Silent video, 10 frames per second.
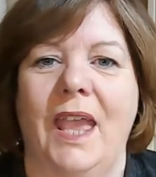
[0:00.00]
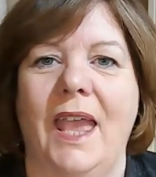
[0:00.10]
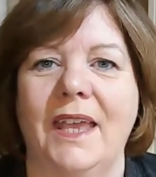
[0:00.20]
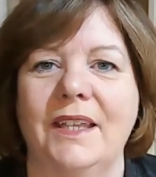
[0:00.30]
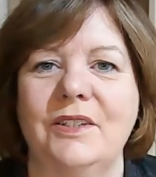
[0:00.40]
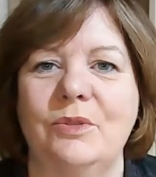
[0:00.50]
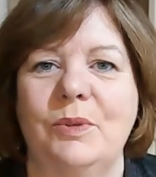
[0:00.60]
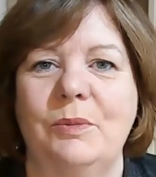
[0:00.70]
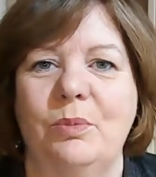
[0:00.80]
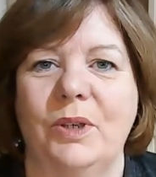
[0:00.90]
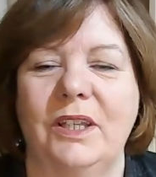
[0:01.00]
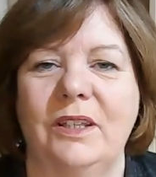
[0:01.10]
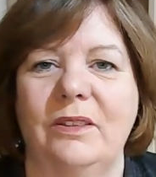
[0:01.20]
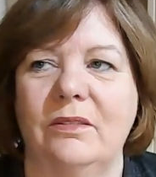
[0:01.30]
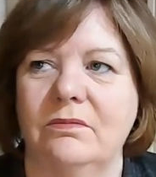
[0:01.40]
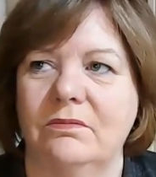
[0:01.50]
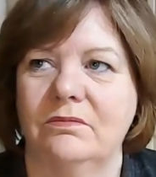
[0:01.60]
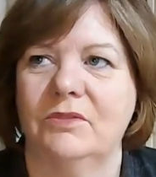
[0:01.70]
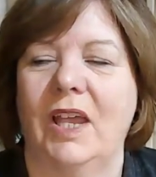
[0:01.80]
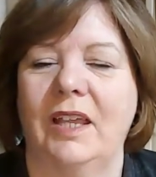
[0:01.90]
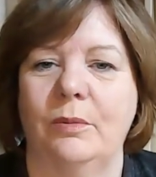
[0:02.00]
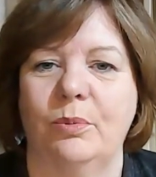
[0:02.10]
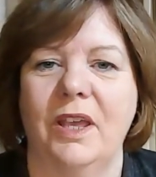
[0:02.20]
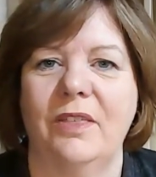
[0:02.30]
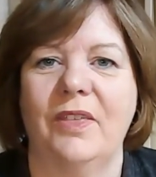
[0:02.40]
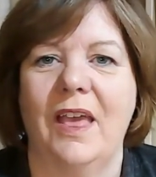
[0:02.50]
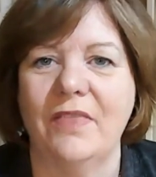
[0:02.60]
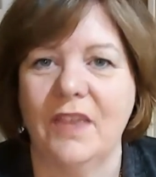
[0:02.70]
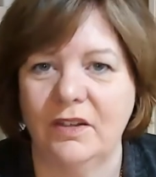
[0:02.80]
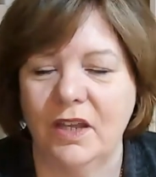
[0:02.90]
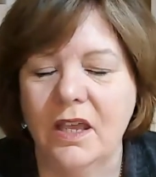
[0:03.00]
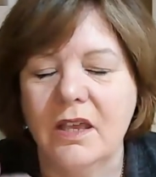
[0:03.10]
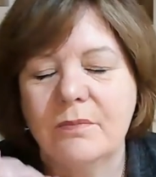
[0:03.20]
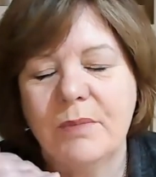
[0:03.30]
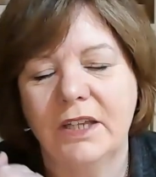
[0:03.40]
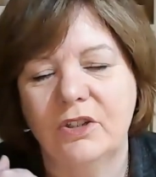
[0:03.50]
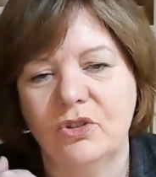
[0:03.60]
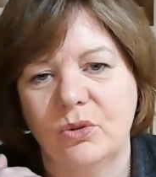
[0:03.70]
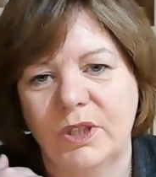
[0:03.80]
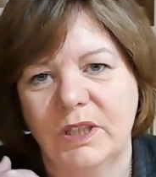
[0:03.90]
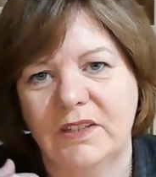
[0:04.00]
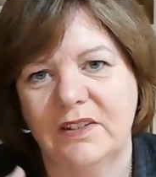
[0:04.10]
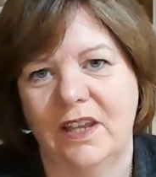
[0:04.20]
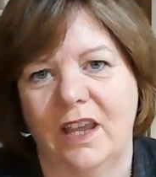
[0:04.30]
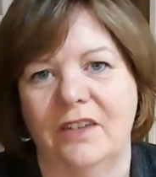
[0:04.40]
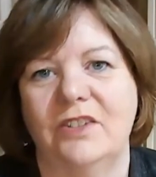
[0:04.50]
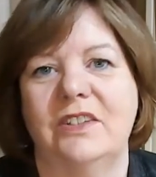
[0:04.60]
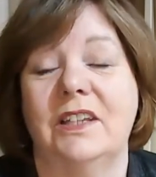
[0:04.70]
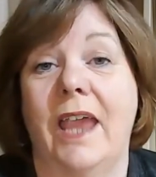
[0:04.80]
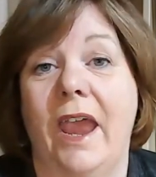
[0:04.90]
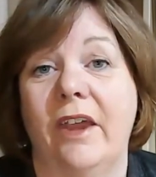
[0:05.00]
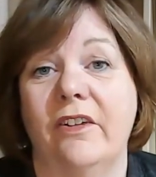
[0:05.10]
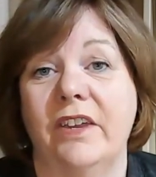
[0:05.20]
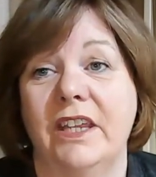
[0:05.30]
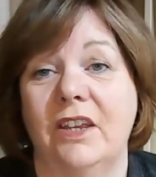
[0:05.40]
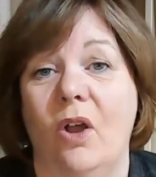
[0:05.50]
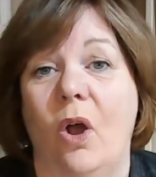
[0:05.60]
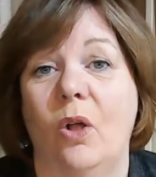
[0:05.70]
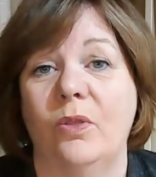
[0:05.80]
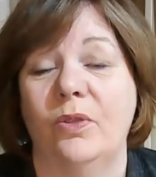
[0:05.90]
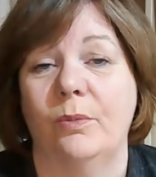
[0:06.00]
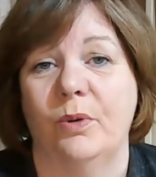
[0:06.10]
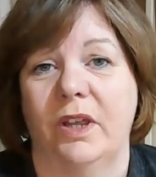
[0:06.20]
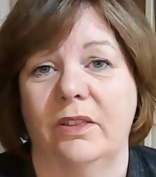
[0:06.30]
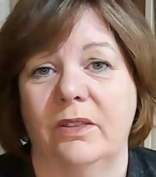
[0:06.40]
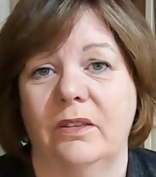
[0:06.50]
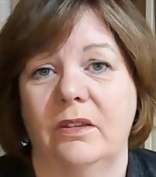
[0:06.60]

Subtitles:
And we breathe, take a breath, and then make sure that the sound is carrying on the breath.